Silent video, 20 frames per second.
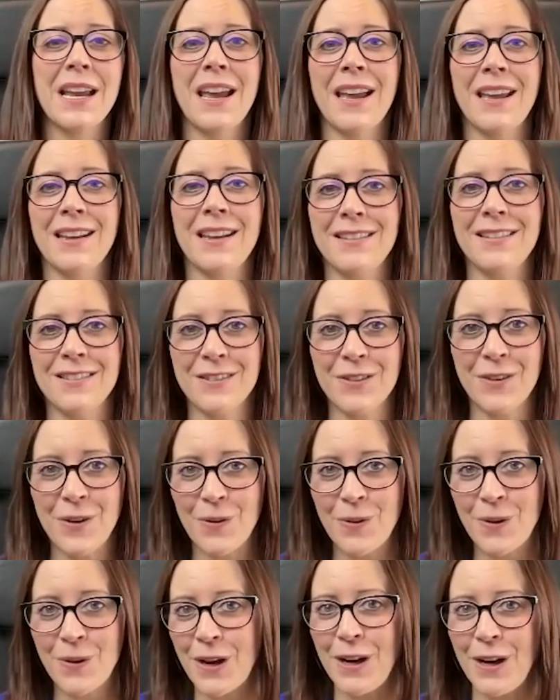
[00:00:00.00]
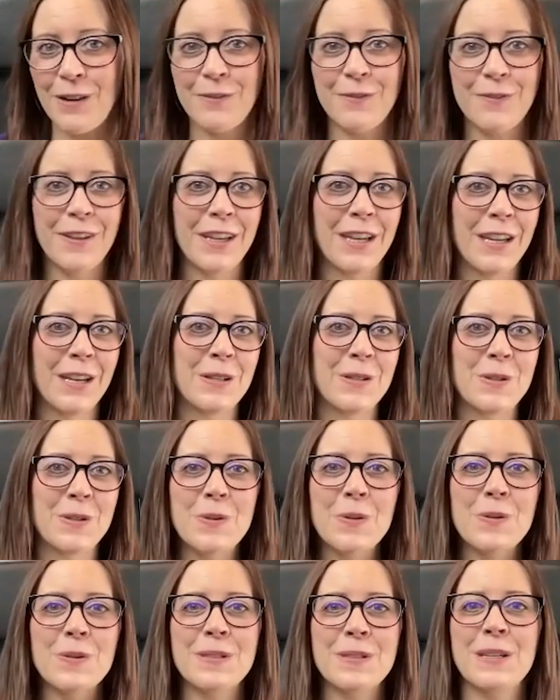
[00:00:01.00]
and go golfing, do
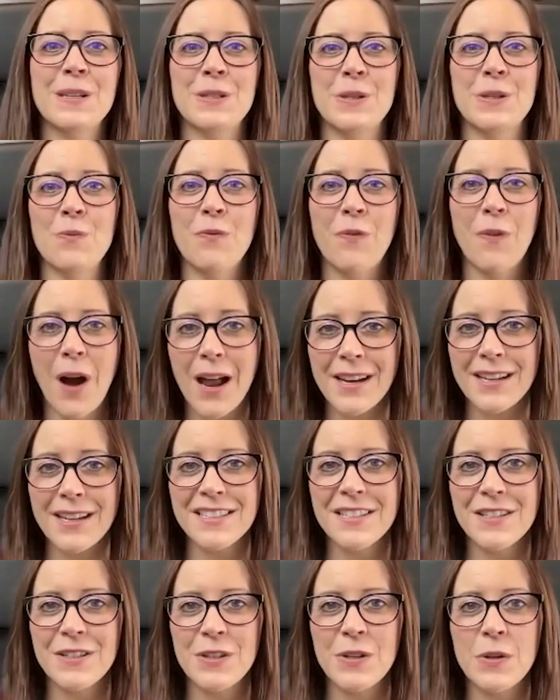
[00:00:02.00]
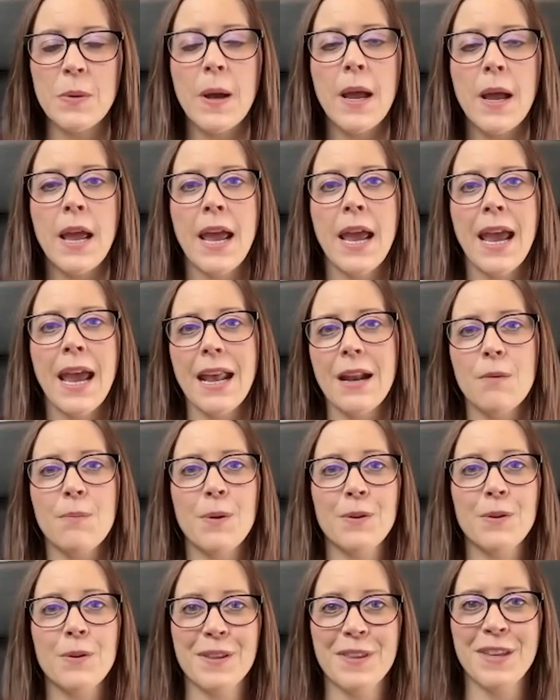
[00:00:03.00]
those things you wanted to do. And
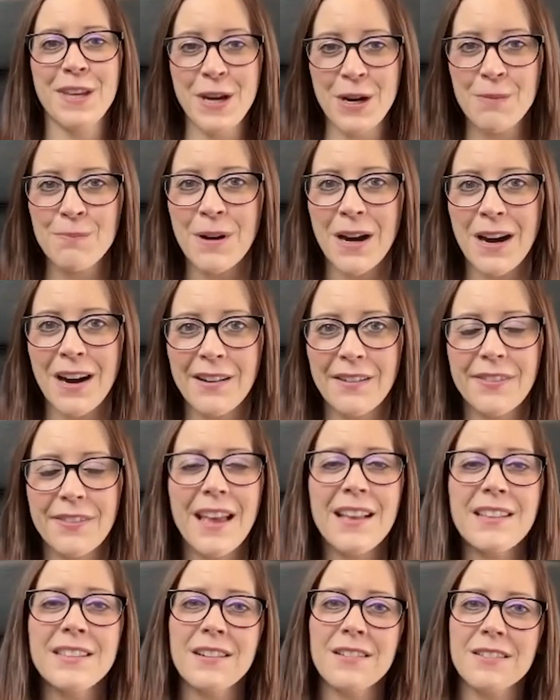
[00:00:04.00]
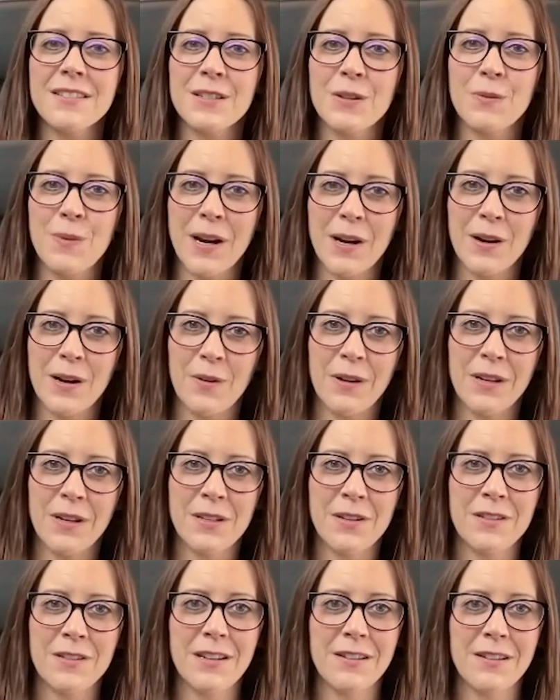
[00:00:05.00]
about the year mark, that starts to wear out and you
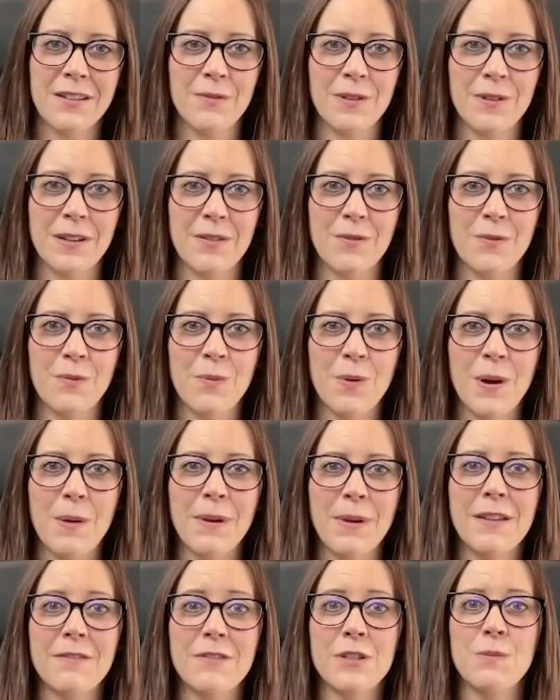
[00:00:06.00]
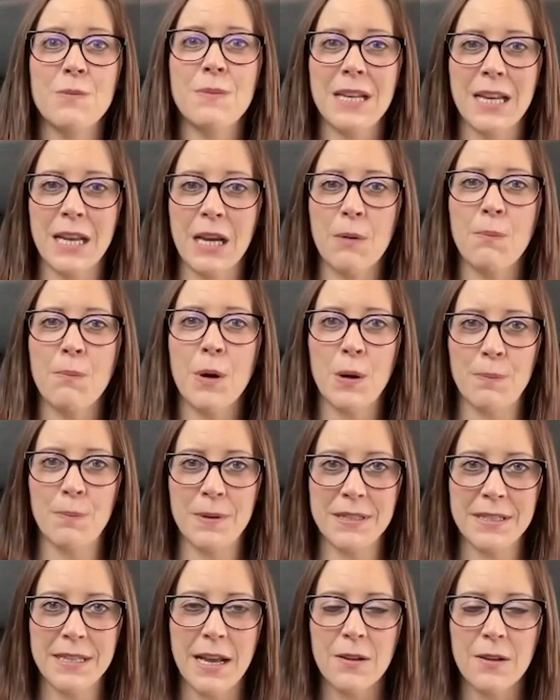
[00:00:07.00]
start to wonder what gives you meaning and purpose
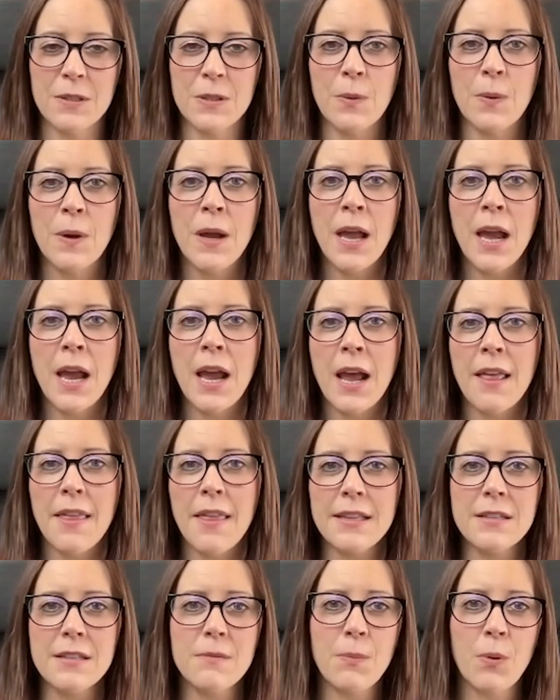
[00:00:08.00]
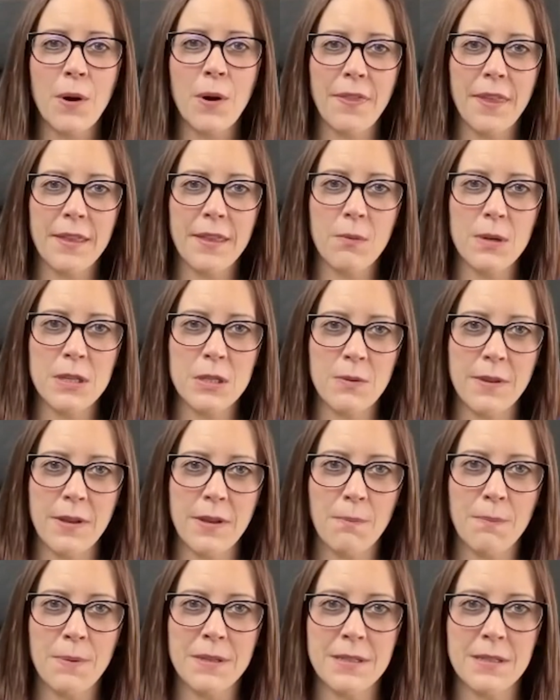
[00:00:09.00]
now. So that's an important thing that we do with our
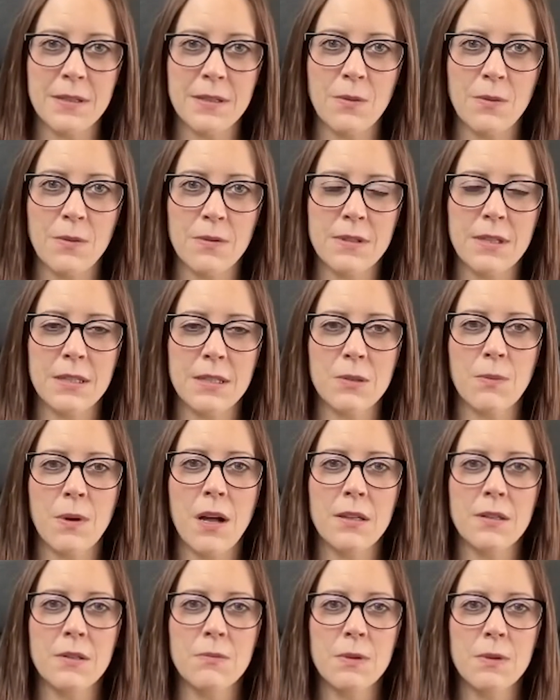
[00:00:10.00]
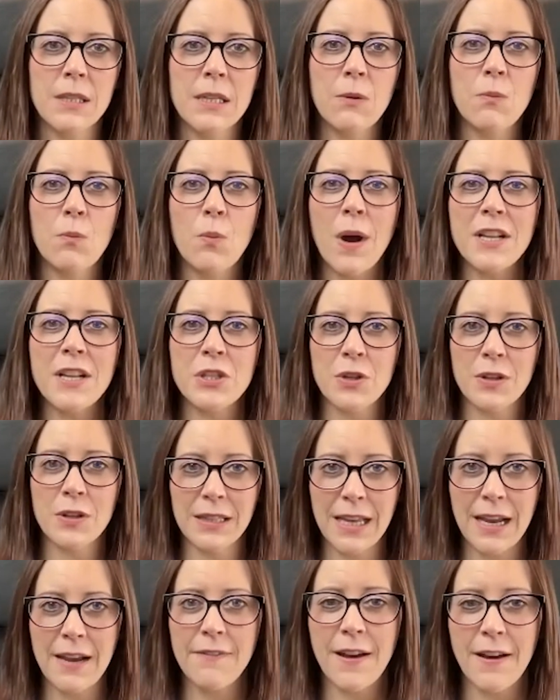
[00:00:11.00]
business owners as well, is really what's your
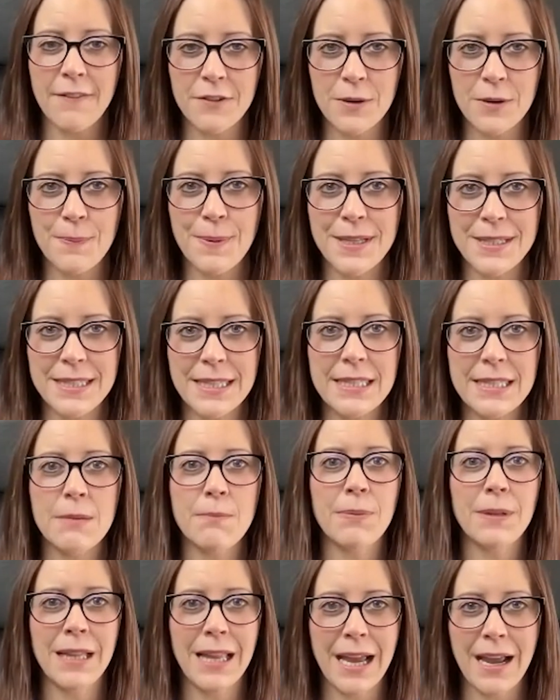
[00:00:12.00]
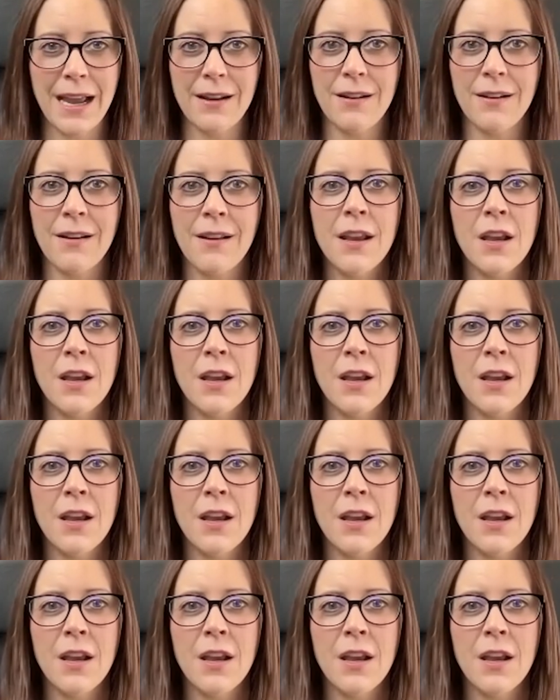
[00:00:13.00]
life after business and plan.